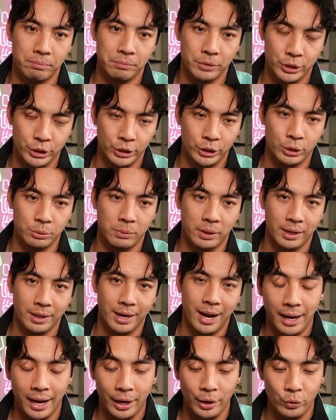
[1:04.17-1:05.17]
Machinedramon.
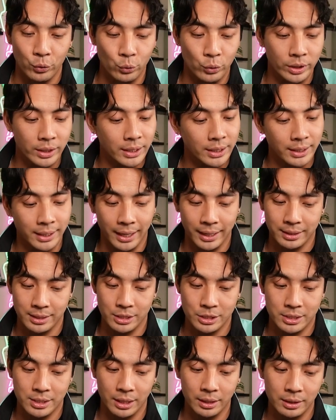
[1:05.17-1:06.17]
I really like
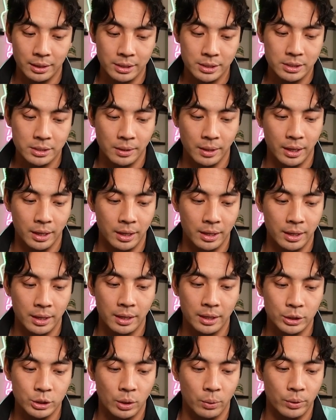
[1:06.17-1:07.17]
this deck list,
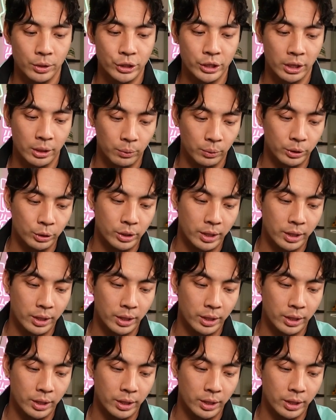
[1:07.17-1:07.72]
so I want to share it with you